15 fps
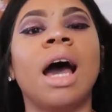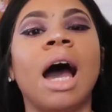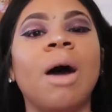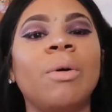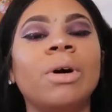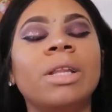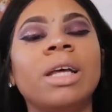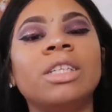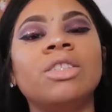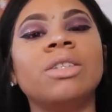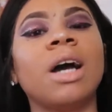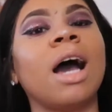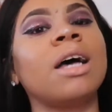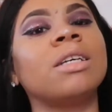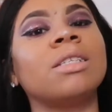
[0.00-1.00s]
i want to let you
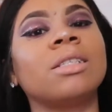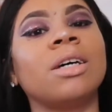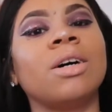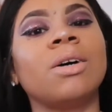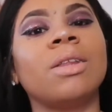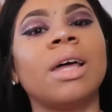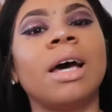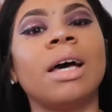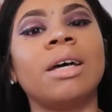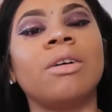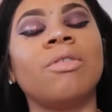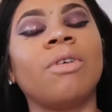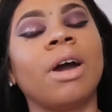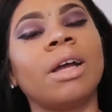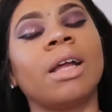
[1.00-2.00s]
guys know
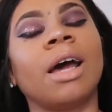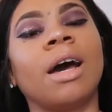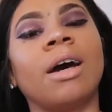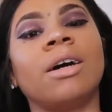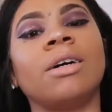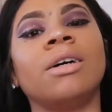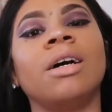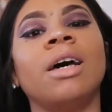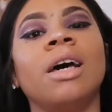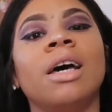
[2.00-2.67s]
that right now